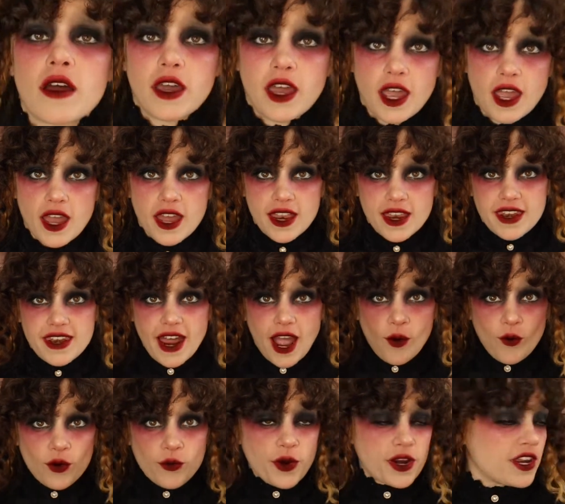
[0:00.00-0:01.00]
Okay,
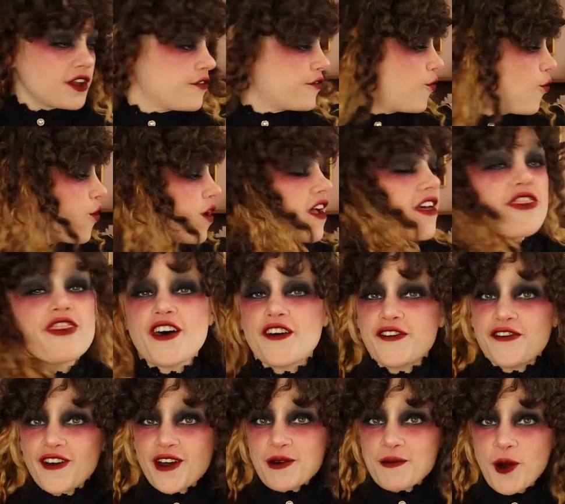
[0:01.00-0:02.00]
now we're ready for the
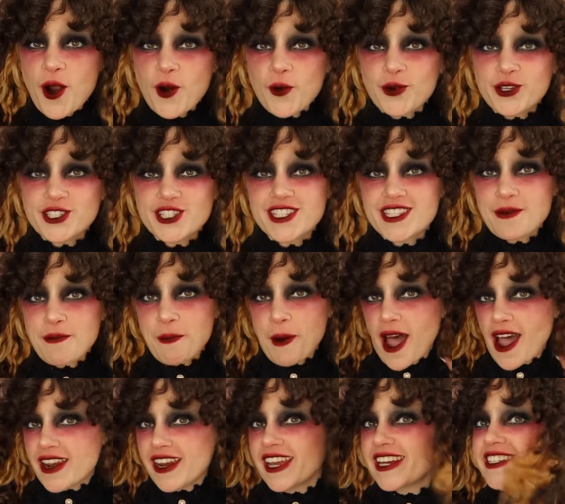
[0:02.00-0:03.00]
fun part, which is the
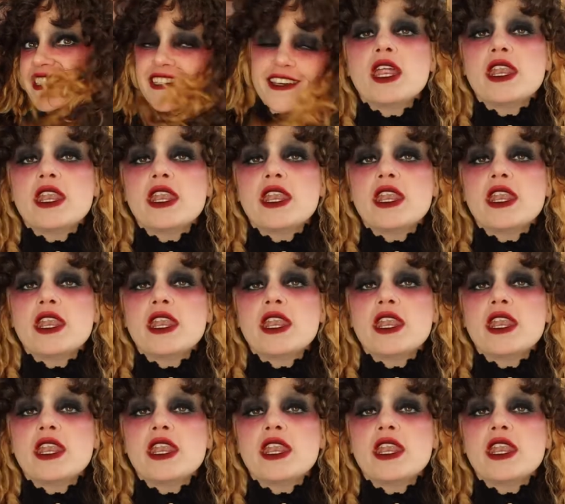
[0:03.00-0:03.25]
bonnet.